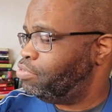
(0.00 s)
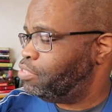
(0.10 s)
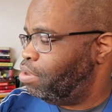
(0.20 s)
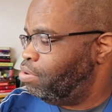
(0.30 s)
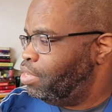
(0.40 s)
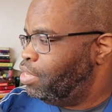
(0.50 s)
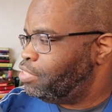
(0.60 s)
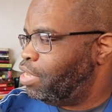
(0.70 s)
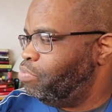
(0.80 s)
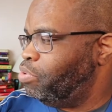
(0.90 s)
So
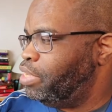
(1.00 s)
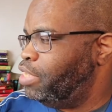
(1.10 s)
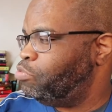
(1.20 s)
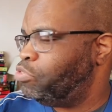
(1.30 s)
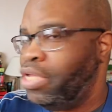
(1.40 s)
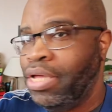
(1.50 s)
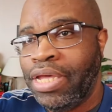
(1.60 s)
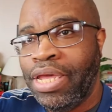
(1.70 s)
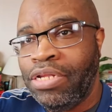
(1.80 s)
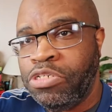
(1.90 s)
sounded really interesting.
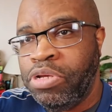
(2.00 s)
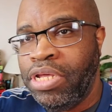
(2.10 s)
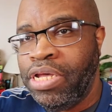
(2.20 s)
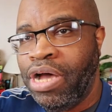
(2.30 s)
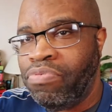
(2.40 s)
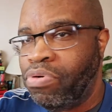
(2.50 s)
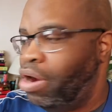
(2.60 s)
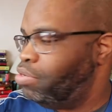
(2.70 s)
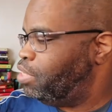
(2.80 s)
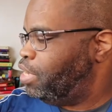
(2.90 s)
Again, intriguing cover
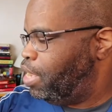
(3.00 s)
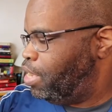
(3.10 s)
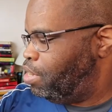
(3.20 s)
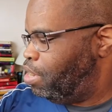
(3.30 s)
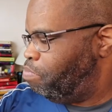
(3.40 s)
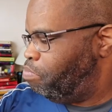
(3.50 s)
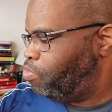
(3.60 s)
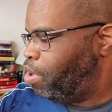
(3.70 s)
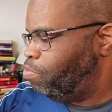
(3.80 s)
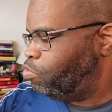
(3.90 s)
art and um,
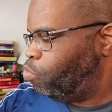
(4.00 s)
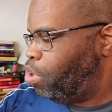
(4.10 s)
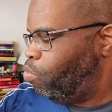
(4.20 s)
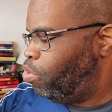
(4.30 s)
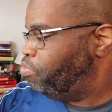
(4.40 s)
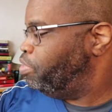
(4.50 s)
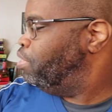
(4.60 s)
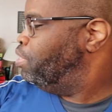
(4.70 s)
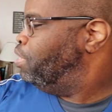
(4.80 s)
thought it was well worth it.